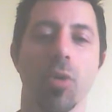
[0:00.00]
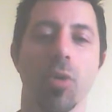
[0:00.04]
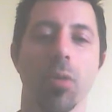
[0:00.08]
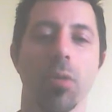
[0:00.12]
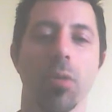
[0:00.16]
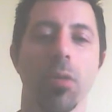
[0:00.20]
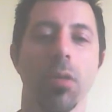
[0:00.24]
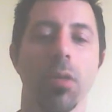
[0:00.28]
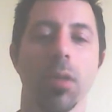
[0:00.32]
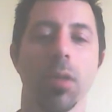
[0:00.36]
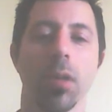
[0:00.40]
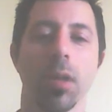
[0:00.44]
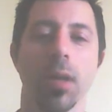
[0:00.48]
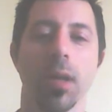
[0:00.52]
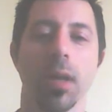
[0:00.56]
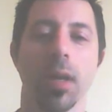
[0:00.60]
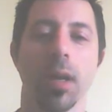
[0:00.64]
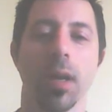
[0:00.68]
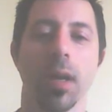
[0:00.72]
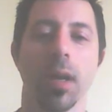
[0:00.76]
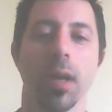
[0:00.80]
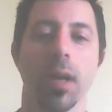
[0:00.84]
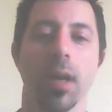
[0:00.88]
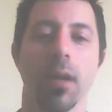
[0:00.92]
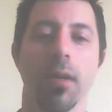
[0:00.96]
Google.
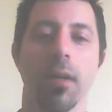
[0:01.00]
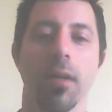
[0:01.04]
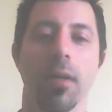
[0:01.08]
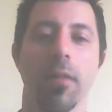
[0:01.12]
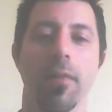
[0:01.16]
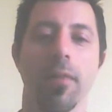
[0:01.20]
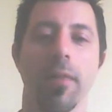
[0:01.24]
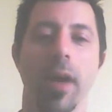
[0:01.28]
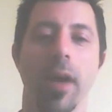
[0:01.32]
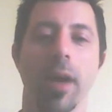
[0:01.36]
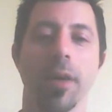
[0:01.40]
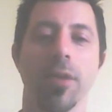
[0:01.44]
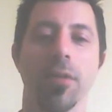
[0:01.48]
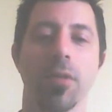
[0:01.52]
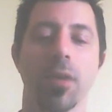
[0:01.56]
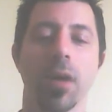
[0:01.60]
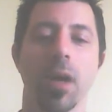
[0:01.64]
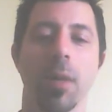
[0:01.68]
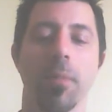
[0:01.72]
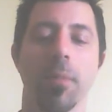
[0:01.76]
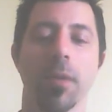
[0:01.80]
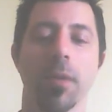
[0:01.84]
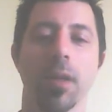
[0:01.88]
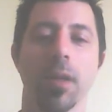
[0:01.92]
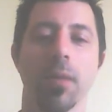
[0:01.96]
Value
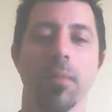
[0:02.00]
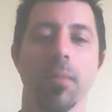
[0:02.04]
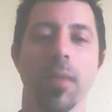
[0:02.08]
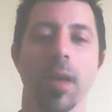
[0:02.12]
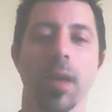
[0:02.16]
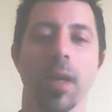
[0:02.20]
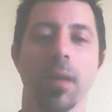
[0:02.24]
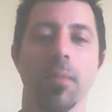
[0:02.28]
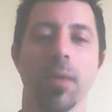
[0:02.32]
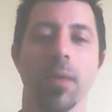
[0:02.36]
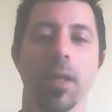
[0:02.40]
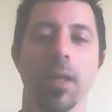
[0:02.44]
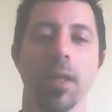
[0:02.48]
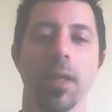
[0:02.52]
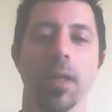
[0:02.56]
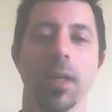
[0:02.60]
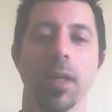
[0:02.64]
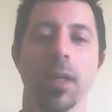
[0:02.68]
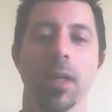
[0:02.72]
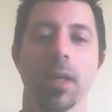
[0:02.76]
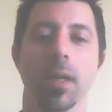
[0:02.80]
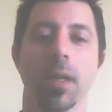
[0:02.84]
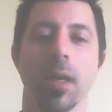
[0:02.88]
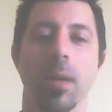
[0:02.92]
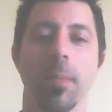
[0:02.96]
company may be
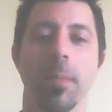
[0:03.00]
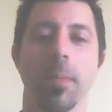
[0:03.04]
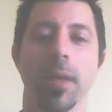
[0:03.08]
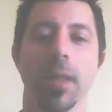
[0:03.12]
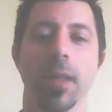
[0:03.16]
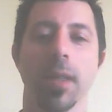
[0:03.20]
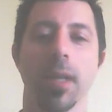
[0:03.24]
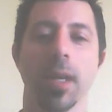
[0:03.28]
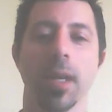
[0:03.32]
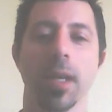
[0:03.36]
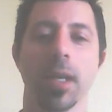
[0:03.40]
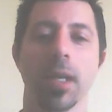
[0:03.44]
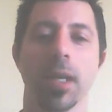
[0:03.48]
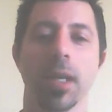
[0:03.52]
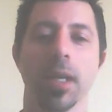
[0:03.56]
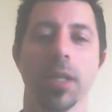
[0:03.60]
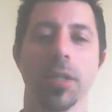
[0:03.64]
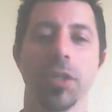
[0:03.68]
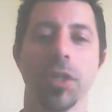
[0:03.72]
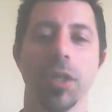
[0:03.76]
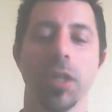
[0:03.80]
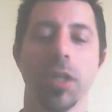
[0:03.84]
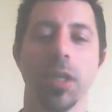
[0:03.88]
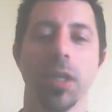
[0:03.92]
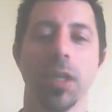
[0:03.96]
a company like
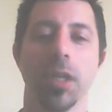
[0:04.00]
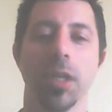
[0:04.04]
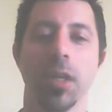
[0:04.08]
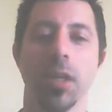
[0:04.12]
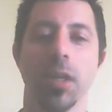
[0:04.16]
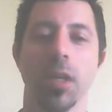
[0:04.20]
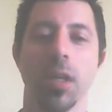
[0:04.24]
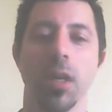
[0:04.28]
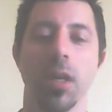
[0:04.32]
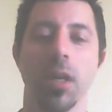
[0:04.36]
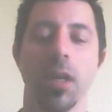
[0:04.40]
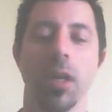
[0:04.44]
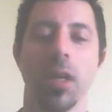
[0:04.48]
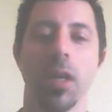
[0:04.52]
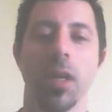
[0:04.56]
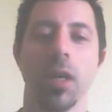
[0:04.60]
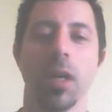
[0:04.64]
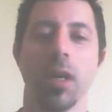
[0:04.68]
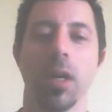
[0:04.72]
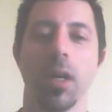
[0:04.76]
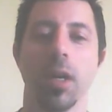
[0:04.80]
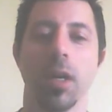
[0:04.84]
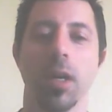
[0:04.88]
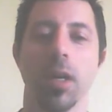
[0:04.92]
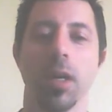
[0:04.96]
GE
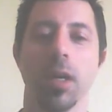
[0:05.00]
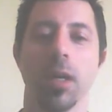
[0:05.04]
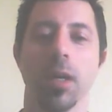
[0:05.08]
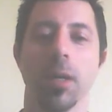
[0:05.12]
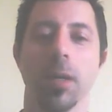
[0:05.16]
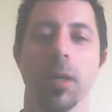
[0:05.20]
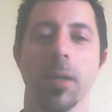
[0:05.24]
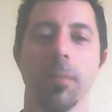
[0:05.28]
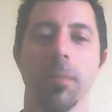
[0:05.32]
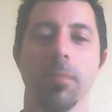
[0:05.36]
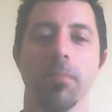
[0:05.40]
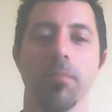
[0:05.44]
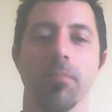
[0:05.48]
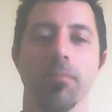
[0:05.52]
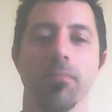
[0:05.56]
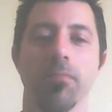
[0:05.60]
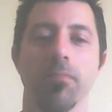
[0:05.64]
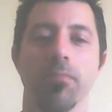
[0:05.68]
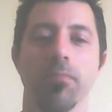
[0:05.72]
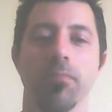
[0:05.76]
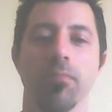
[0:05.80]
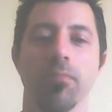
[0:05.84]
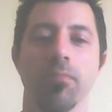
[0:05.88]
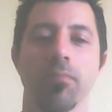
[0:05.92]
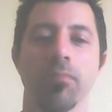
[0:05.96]

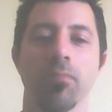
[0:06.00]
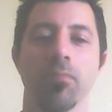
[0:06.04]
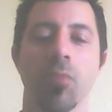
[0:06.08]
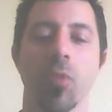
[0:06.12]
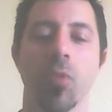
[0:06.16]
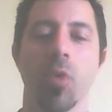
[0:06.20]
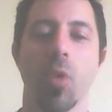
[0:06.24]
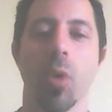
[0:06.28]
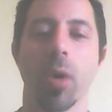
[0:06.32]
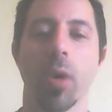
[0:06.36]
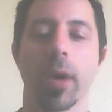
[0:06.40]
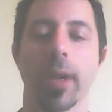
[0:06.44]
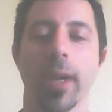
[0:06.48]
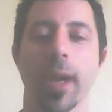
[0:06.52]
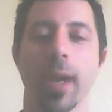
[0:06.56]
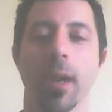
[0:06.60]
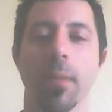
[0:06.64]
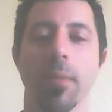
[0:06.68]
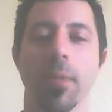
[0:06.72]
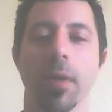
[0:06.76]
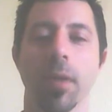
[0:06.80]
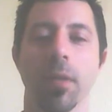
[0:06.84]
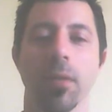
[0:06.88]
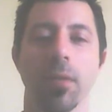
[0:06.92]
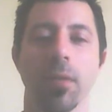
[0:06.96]
or
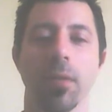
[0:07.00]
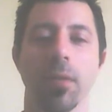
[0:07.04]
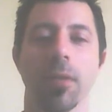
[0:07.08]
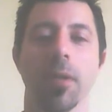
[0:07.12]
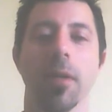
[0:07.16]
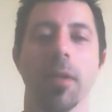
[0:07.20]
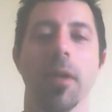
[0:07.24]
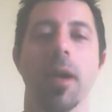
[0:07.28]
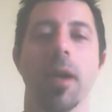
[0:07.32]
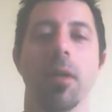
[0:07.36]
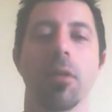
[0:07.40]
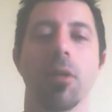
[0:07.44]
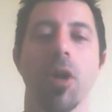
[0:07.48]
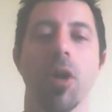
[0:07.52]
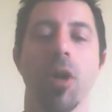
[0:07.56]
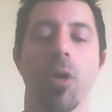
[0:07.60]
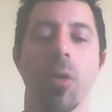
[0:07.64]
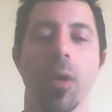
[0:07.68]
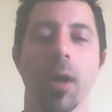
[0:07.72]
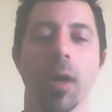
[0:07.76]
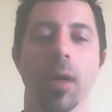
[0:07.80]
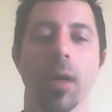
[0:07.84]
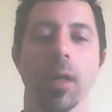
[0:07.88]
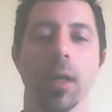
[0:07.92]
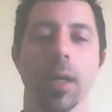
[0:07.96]
Caterpillar or
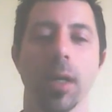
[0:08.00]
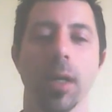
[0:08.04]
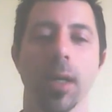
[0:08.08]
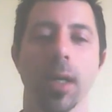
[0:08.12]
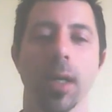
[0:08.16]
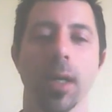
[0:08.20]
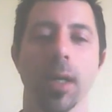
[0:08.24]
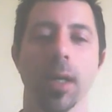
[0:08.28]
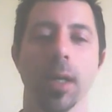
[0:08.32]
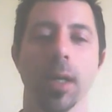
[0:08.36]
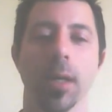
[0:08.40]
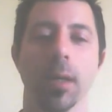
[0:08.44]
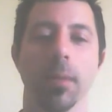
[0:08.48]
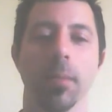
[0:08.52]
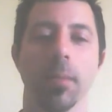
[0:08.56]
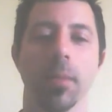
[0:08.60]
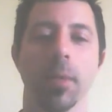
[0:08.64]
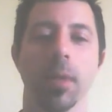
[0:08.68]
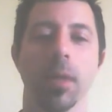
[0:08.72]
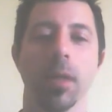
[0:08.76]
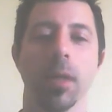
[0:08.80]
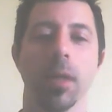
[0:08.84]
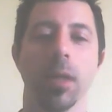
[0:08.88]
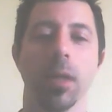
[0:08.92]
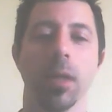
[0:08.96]
Alcoa. A
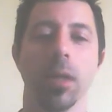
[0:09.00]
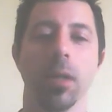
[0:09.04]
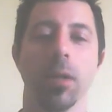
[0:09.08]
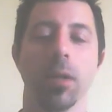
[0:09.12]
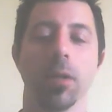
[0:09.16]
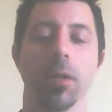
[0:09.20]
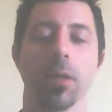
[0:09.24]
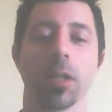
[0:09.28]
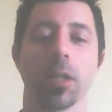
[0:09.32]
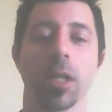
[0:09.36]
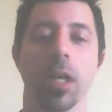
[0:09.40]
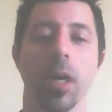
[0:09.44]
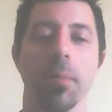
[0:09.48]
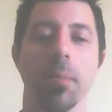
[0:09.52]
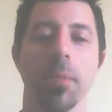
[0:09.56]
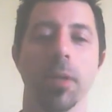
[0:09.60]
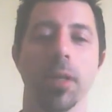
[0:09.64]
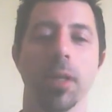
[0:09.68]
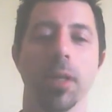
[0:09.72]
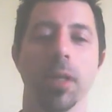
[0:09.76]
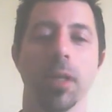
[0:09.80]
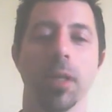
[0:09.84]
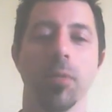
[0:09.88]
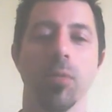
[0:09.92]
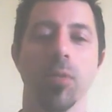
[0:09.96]
large
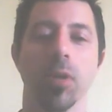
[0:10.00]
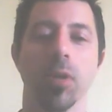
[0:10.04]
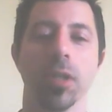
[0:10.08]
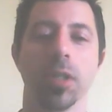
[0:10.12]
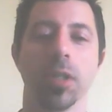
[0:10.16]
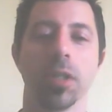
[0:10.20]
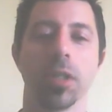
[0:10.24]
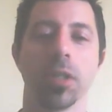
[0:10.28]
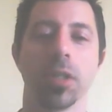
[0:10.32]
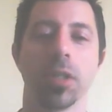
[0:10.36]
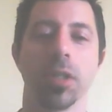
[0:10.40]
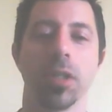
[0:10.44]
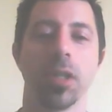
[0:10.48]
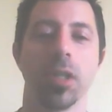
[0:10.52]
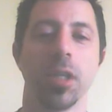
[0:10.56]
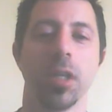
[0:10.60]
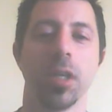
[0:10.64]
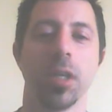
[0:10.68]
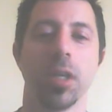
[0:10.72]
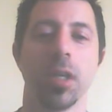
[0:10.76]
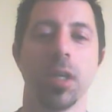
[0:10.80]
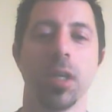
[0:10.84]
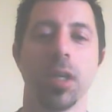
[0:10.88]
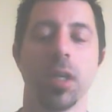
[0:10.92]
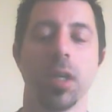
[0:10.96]
company which
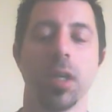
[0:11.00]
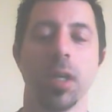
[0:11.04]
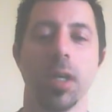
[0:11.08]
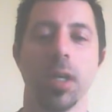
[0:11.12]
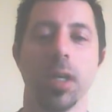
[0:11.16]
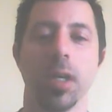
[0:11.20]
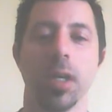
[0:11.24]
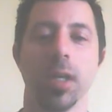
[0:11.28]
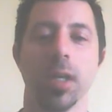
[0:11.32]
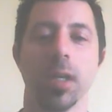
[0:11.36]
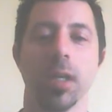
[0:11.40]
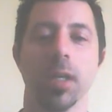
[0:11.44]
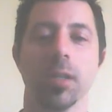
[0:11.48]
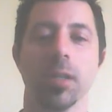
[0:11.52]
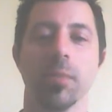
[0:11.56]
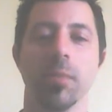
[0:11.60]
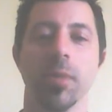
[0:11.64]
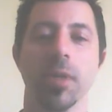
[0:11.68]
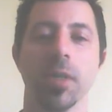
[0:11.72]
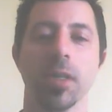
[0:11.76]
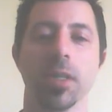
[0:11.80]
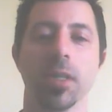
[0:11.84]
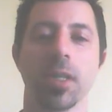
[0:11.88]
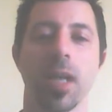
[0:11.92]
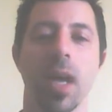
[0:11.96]
has
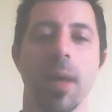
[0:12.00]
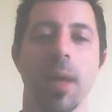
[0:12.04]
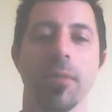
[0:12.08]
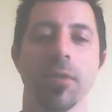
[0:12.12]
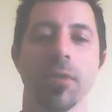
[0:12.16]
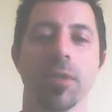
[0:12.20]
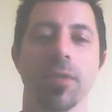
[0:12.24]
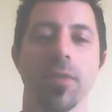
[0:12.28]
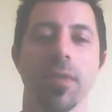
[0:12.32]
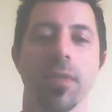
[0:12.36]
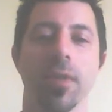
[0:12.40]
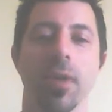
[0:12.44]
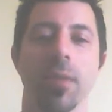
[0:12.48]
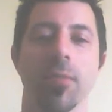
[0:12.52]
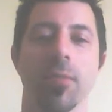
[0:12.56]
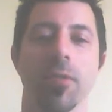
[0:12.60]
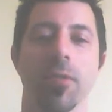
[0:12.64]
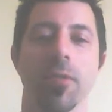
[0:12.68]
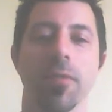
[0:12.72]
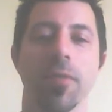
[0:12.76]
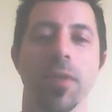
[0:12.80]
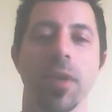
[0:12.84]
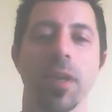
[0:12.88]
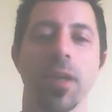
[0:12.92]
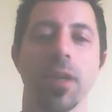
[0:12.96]
been established for a
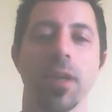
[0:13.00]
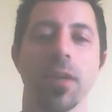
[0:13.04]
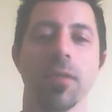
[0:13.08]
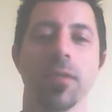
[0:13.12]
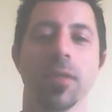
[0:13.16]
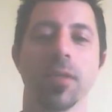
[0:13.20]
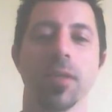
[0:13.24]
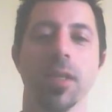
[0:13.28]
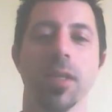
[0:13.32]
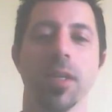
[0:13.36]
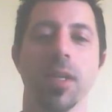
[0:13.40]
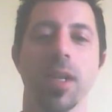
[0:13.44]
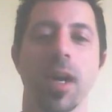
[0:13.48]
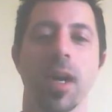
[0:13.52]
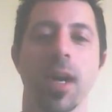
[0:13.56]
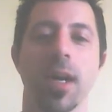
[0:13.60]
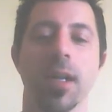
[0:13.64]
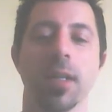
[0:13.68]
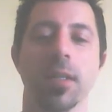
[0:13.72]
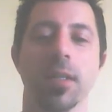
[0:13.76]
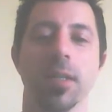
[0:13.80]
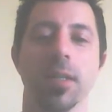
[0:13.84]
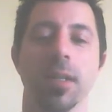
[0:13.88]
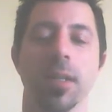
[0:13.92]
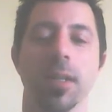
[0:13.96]
number of years and
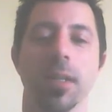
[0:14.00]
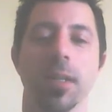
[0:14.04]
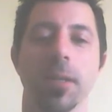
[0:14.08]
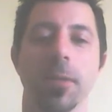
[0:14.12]
not